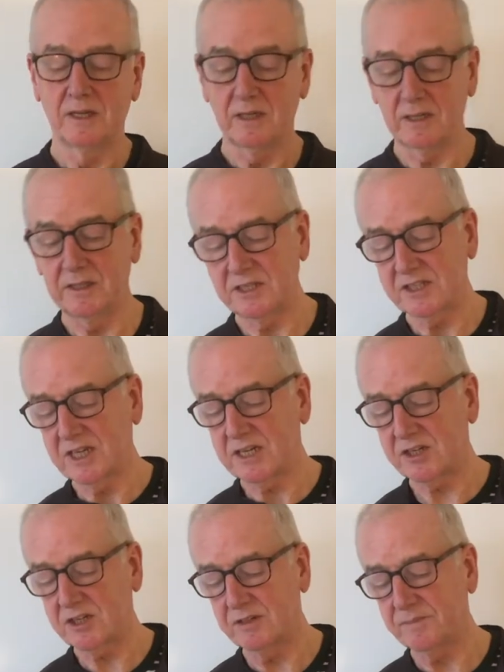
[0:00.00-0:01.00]
In this
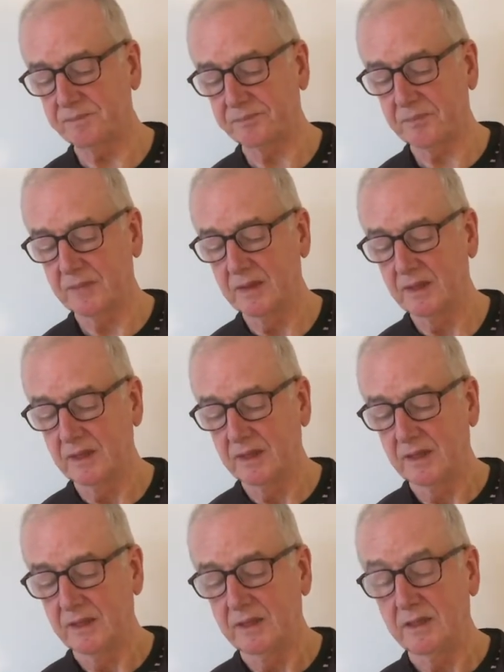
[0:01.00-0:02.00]
section,
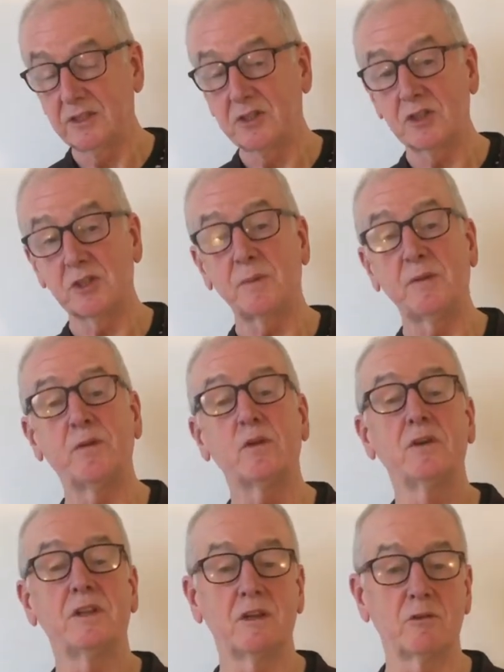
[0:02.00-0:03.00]
it's just
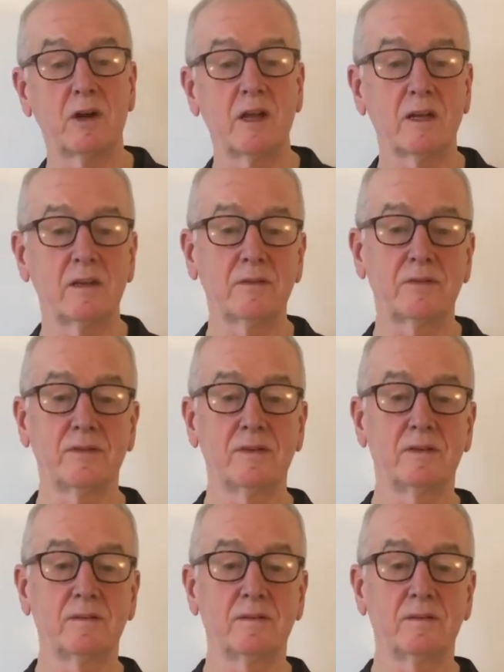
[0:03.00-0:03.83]
before they arrive